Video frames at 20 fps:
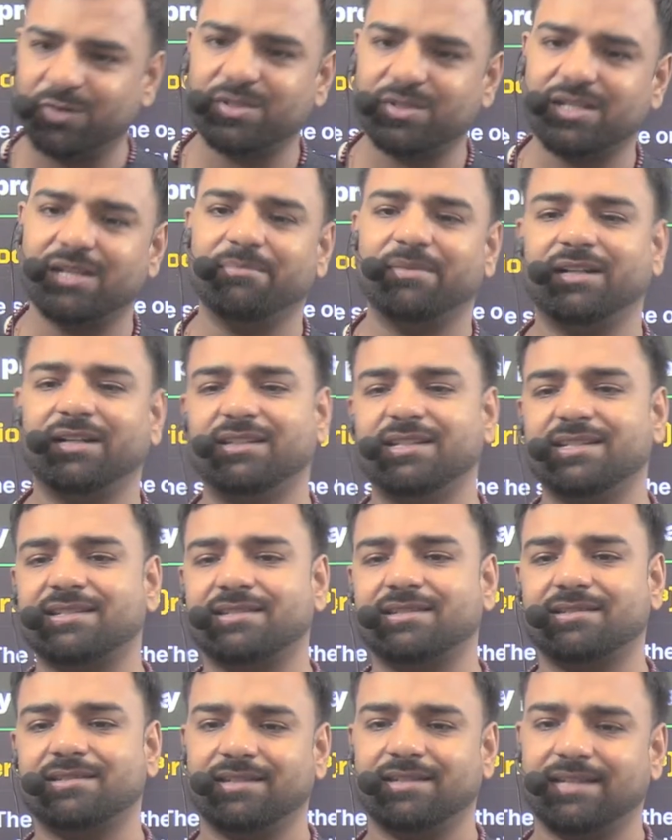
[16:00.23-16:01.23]
but
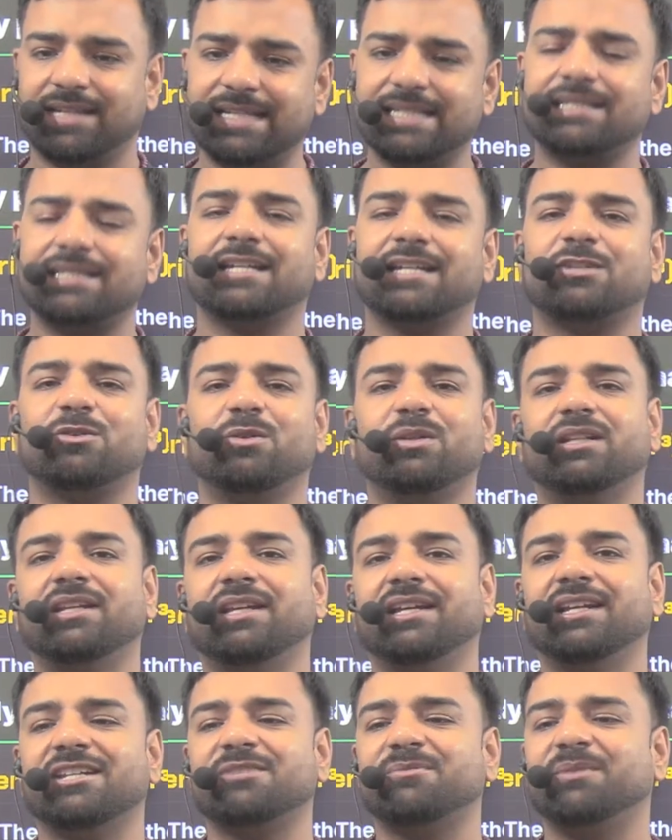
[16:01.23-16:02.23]
this is actually the
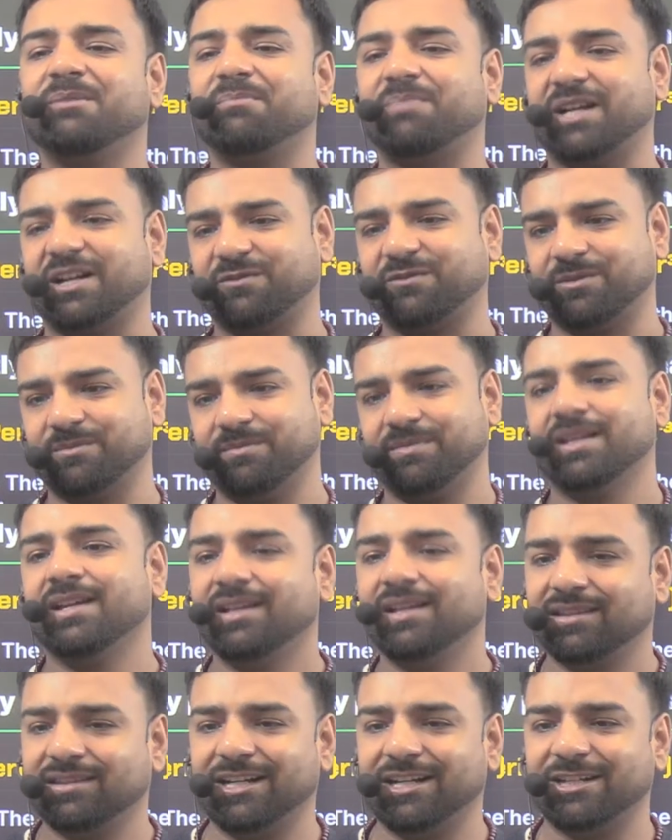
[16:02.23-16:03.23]
English medium platform.
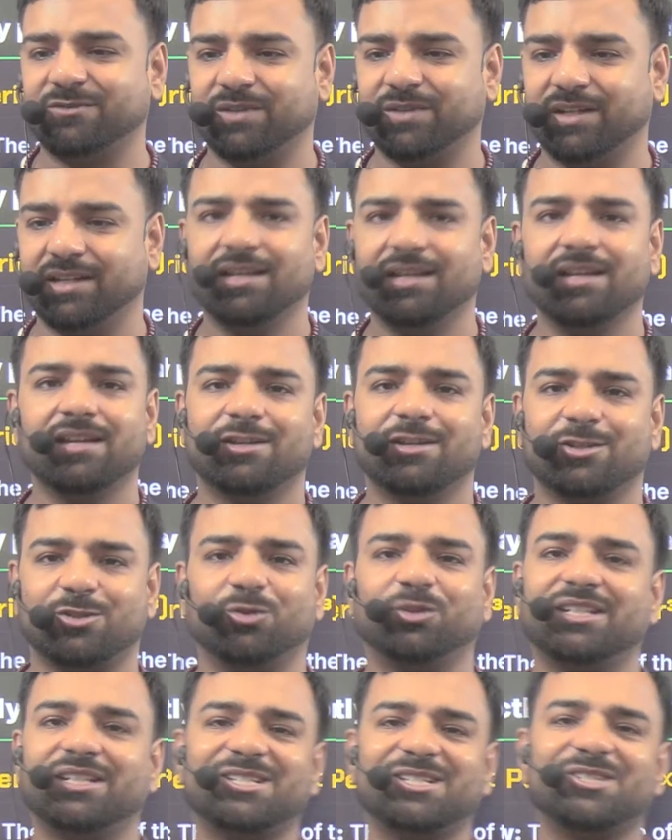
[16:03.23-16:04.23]
That's why. So
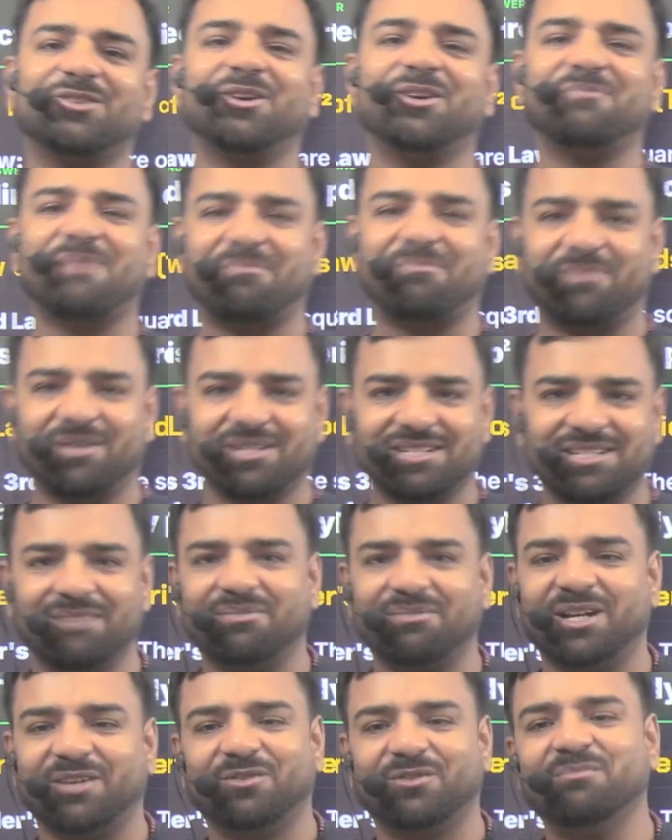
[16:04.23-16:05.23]
this is not my personal
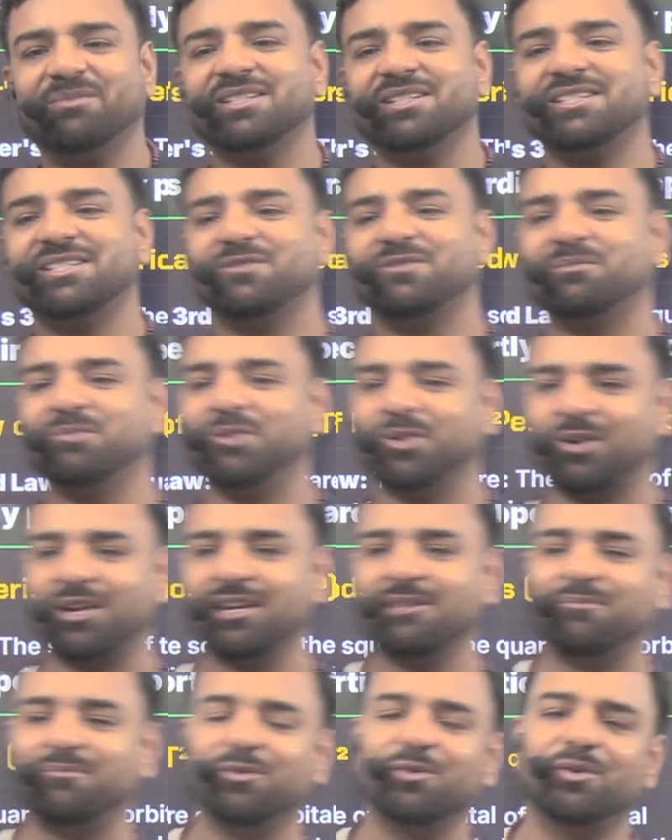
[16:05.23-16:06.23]
platform. This is from the
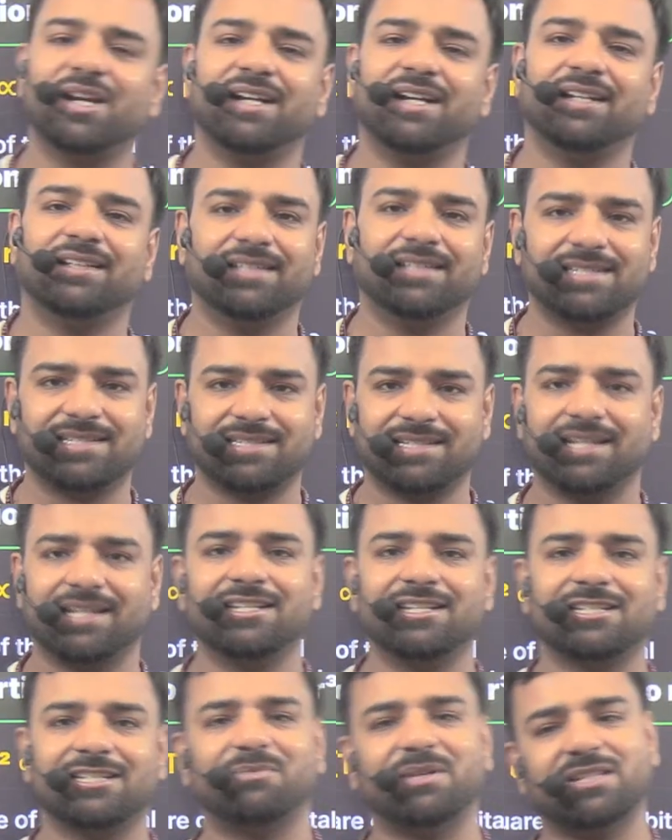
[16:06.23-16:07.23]
Oliveboard, and this channel
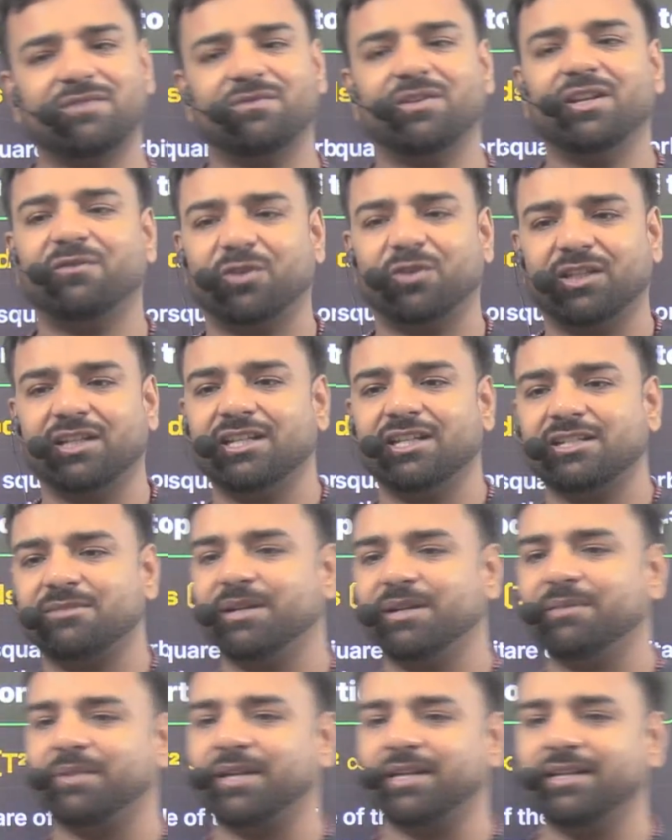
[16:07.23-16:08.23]
is specifically for the English
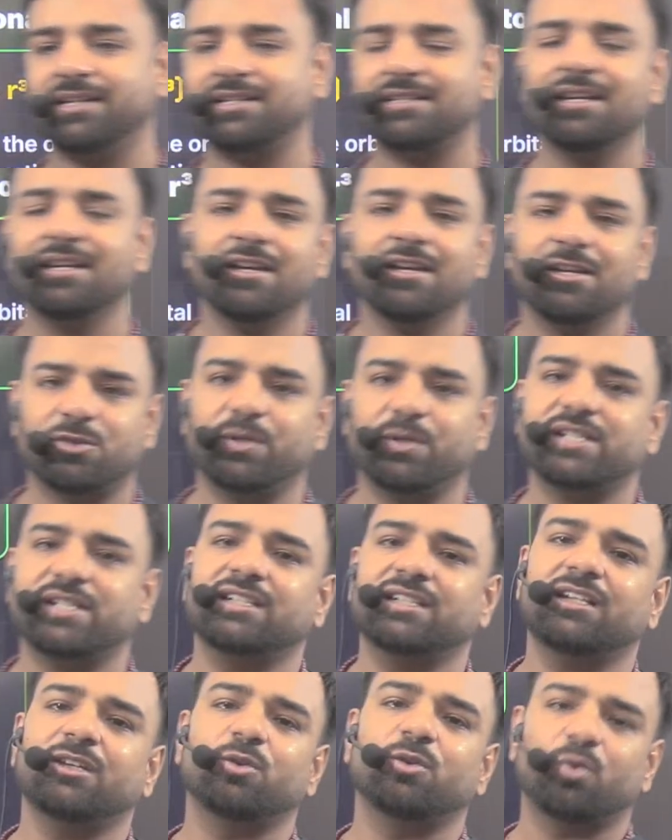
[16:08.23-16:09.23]
medium candidates. So it is in
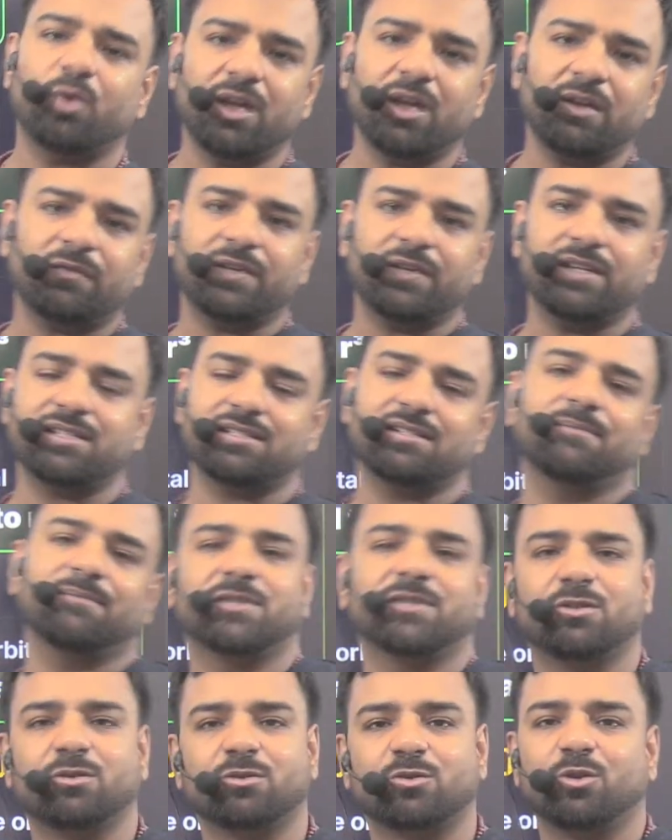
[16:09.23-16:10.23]
the growing phase.
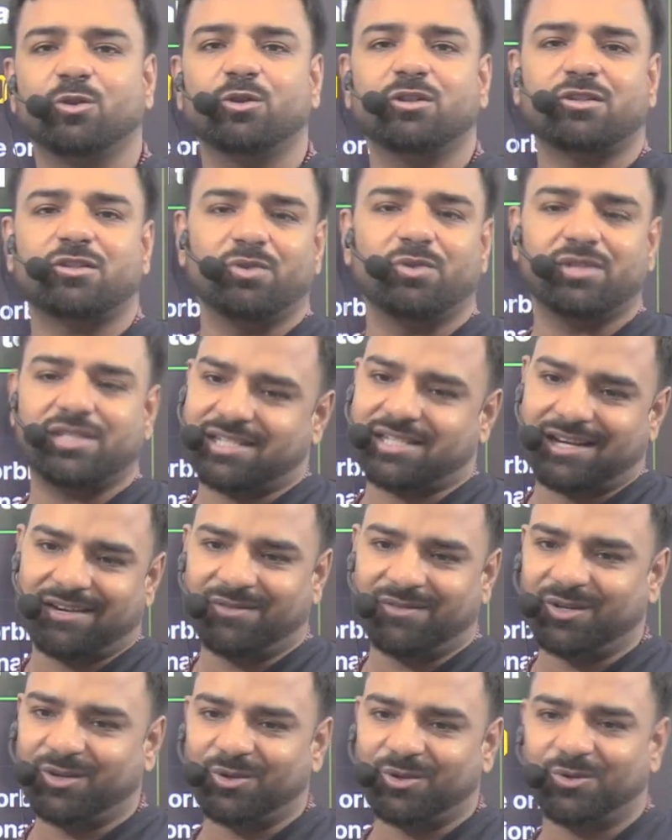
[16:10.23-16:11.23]
So slowly, this channel
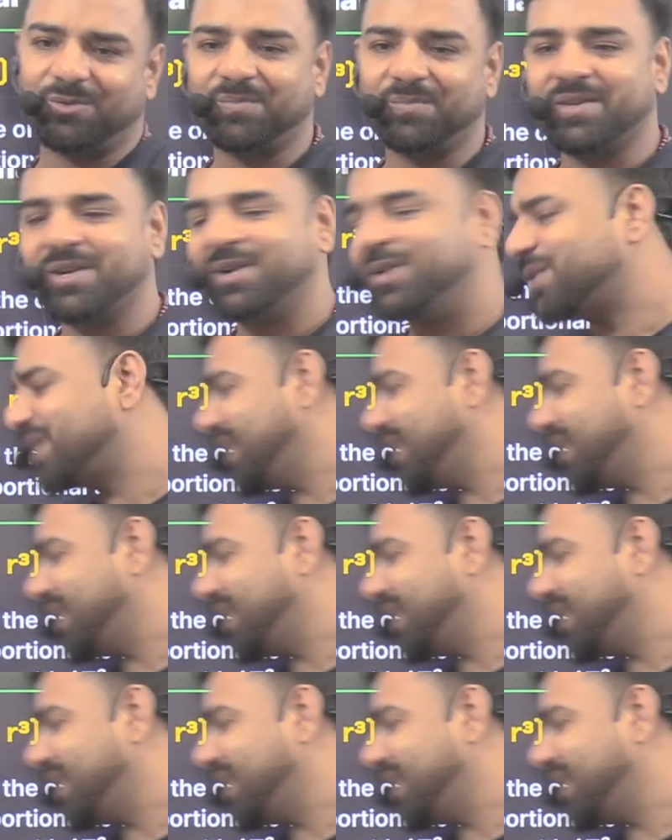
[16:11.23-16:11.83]
will grow. Okay,